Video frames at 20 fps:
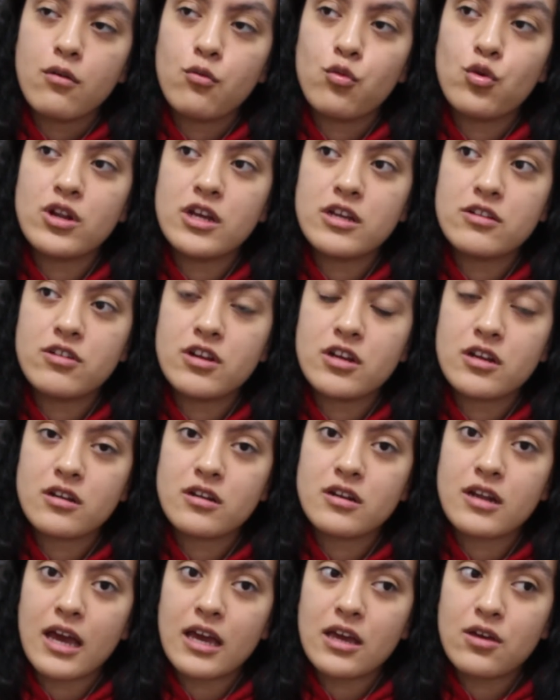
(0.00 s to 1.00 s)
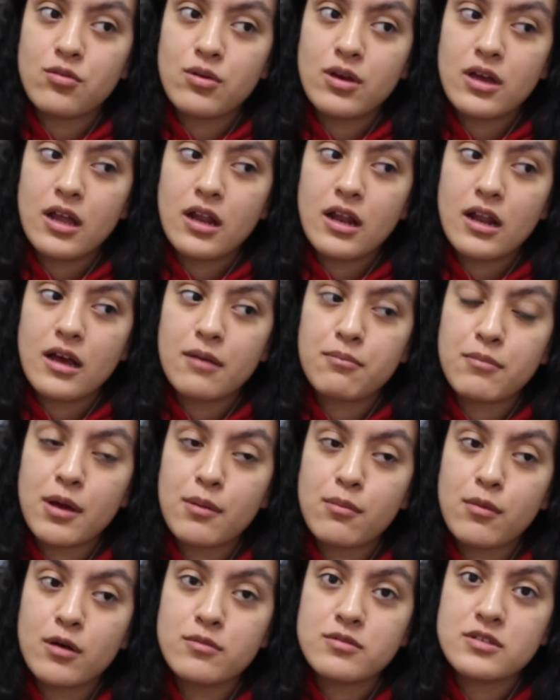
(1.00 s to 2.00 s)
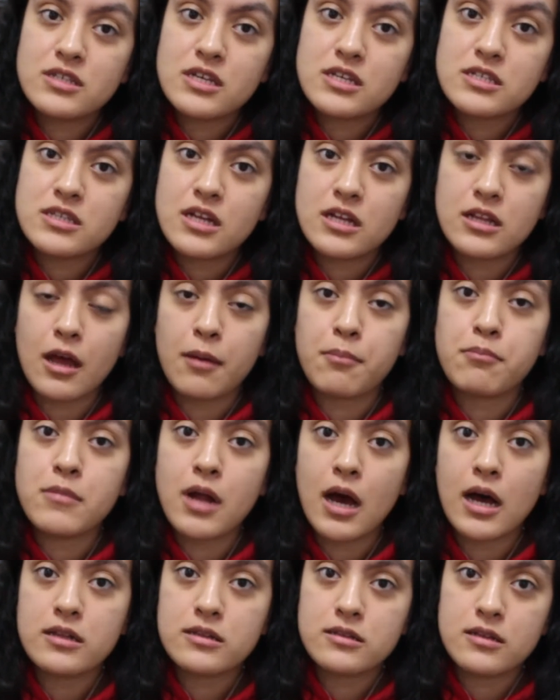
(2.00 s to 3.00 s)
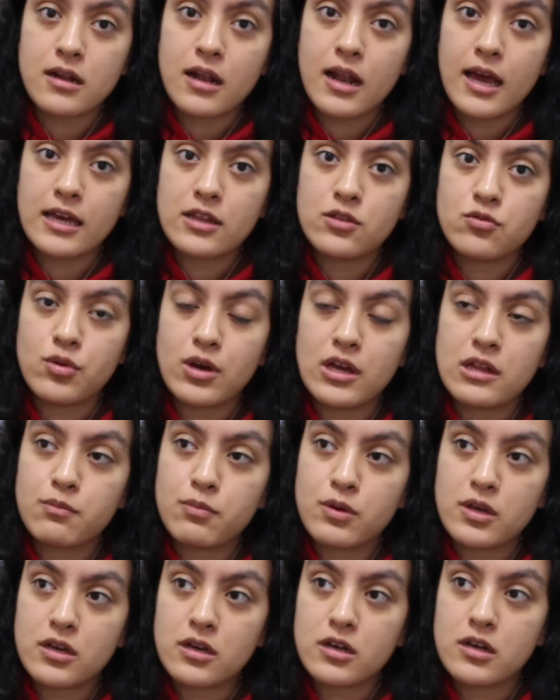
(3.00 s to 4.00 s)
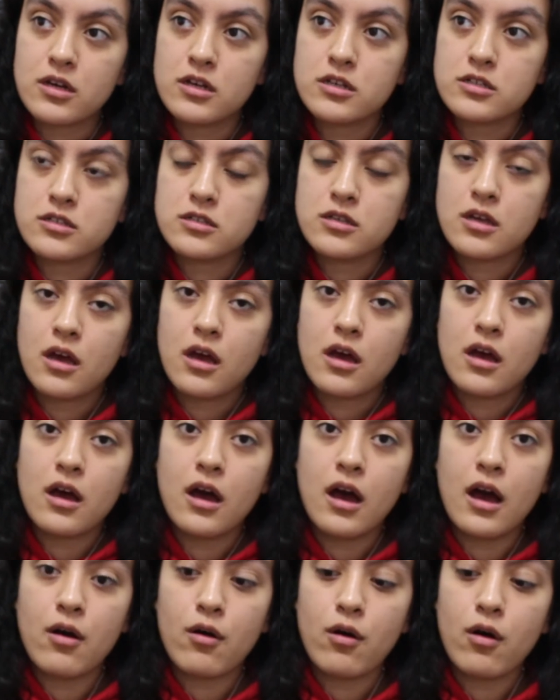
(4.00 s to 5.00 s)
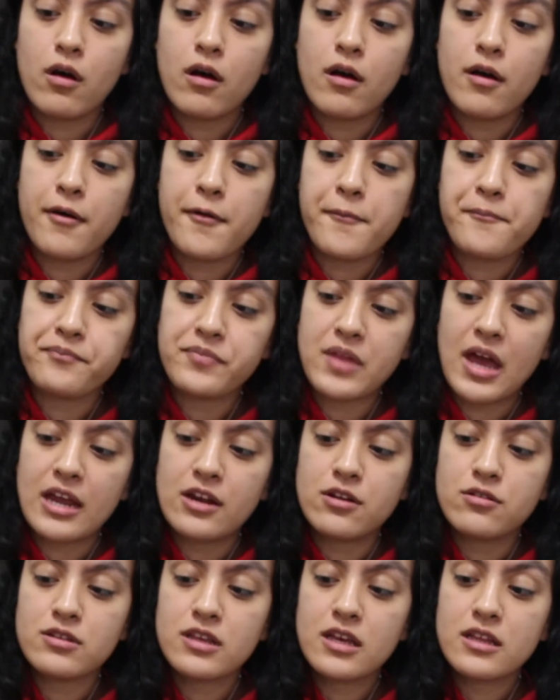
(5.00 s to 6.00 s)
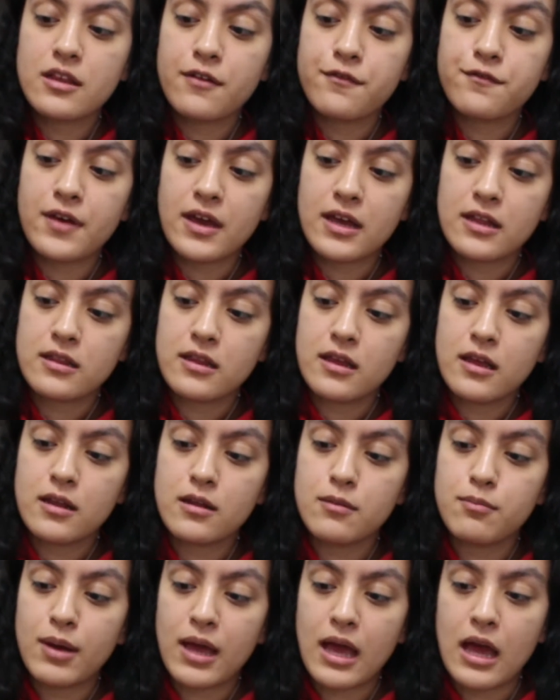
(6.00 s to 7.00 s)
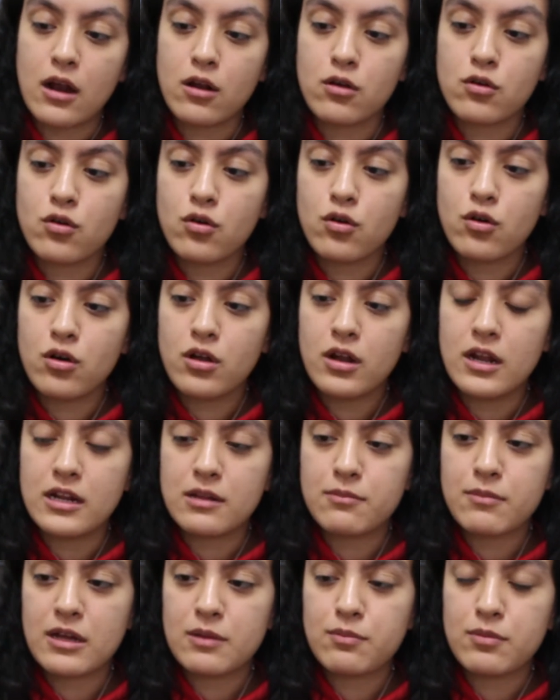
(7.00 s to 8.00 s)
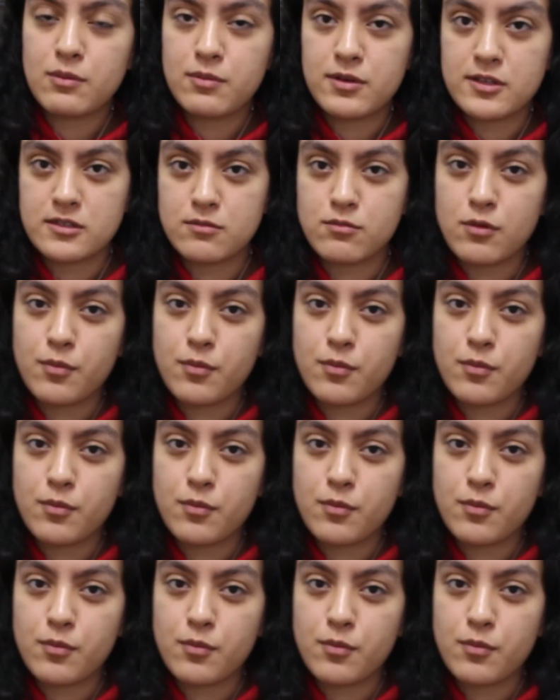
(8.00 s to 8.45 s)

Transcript: when I drink NyQuil, my mom says that I'm not a lightweight because um, I don't get affected by alcohol. And it might be because